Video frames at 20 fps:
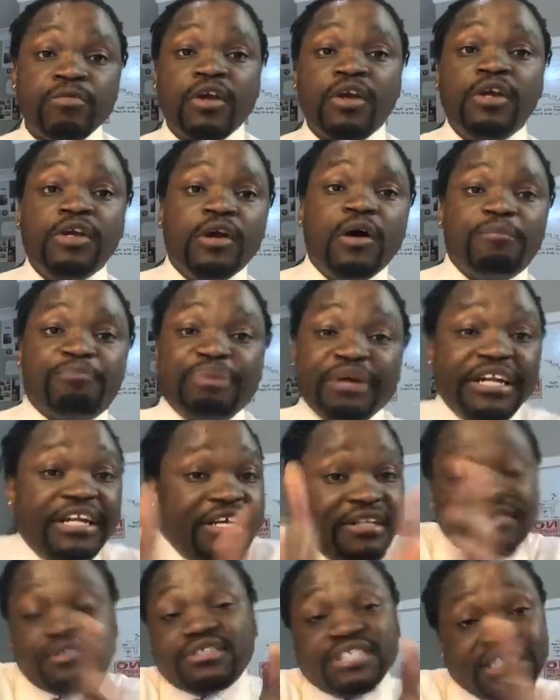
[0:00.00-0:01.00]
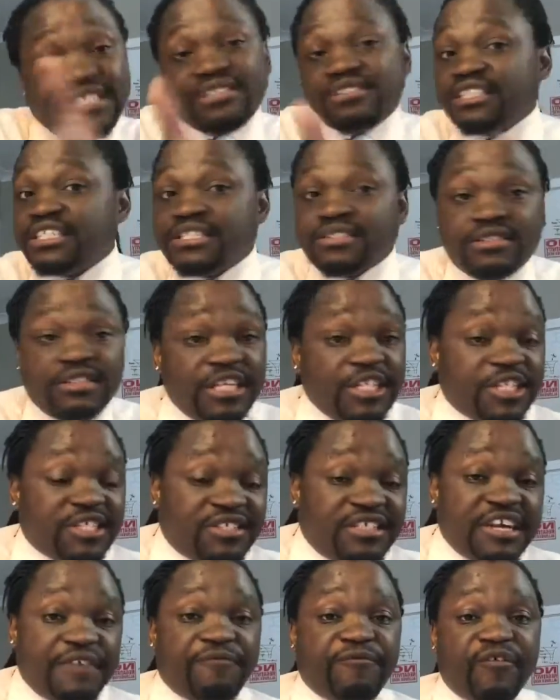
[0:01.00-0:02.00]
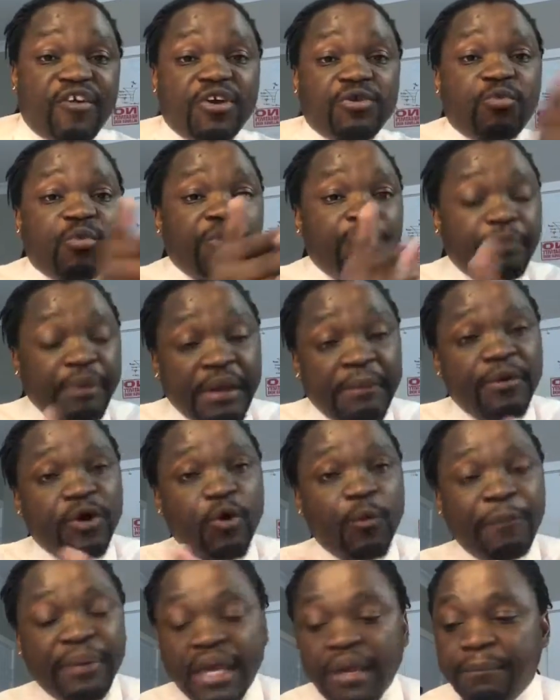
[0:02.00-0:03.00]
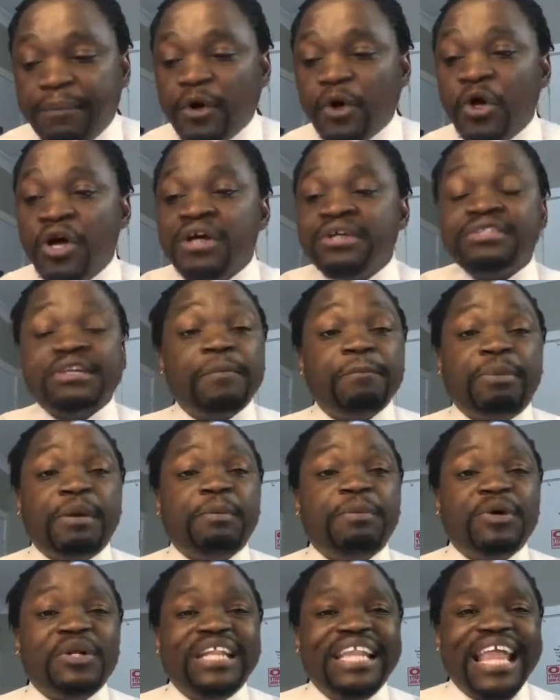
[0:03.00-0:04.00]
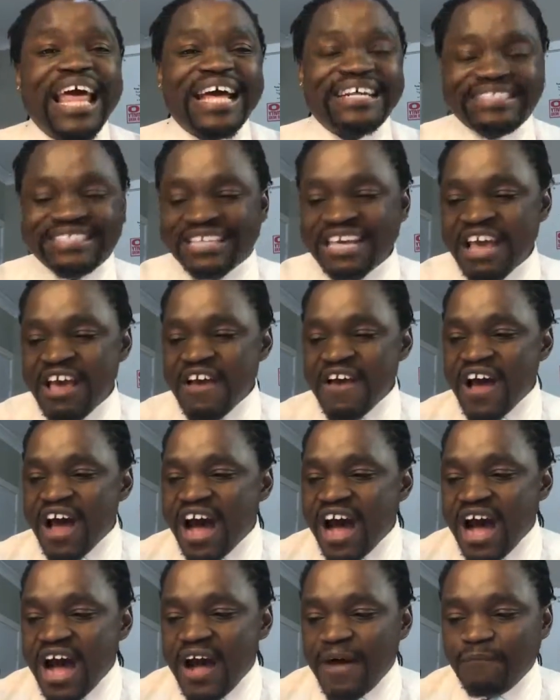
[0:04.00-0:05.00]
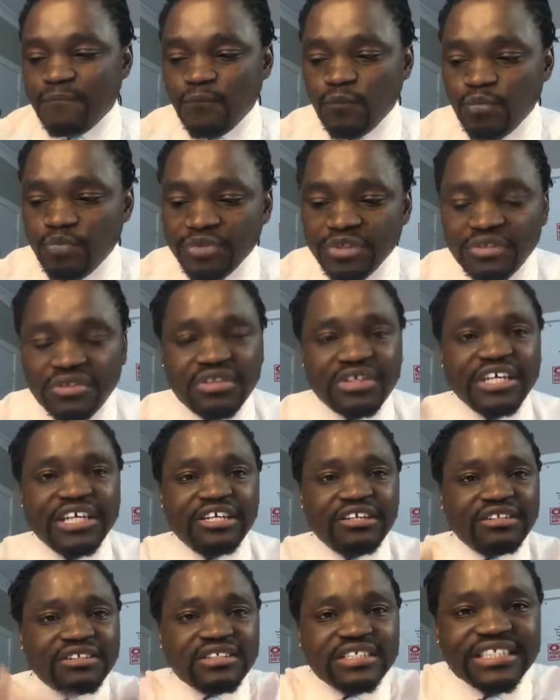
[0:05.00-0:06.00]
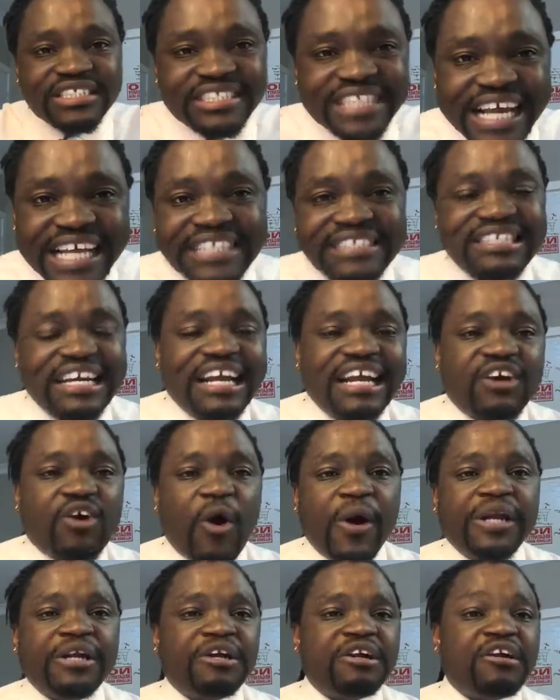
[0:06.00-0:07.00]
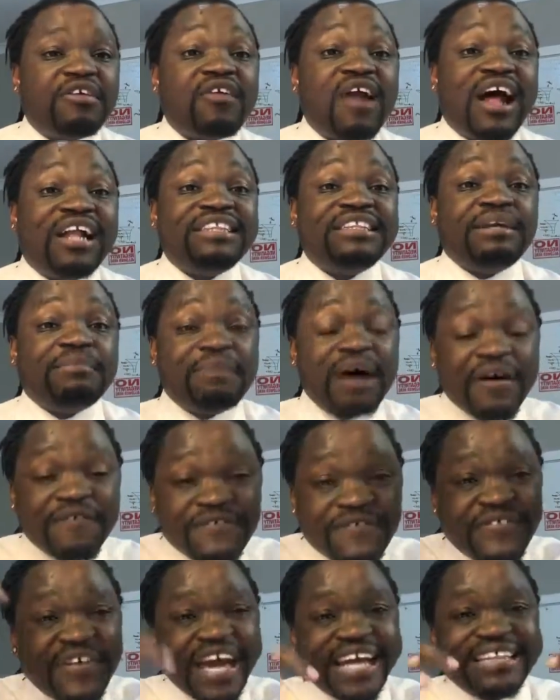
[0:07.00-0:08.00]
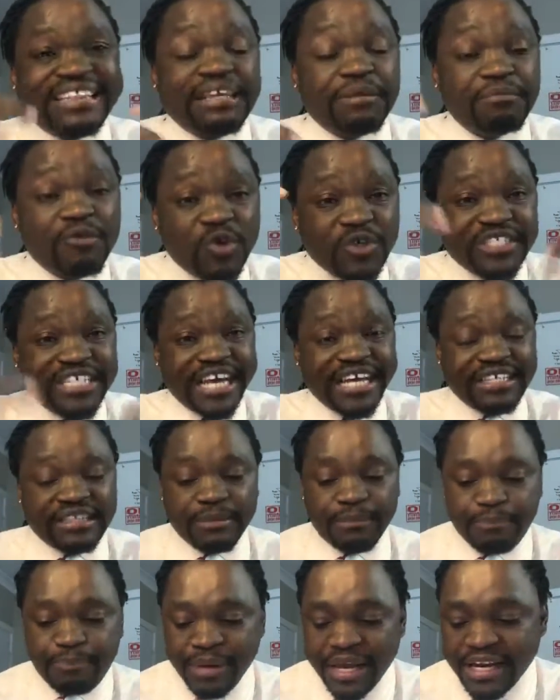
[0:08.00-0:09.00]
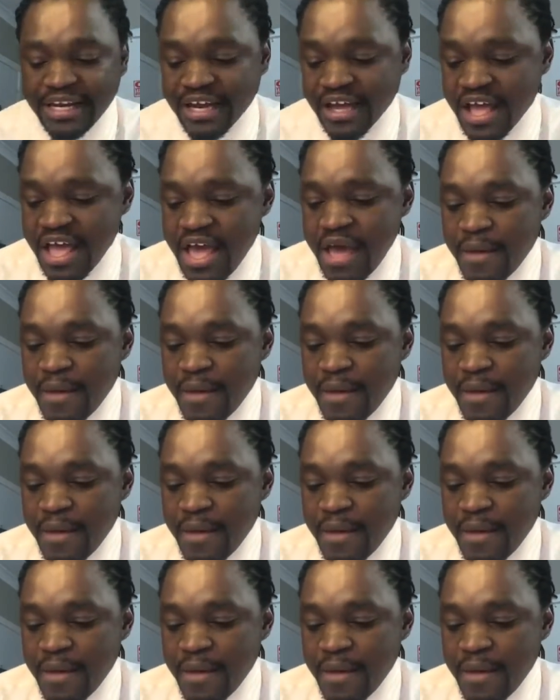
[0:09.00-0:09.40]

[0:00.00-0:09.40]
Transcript: You know, but it's it's it's it's different with people to people. Some people let um things that are going on around them affect them or take the better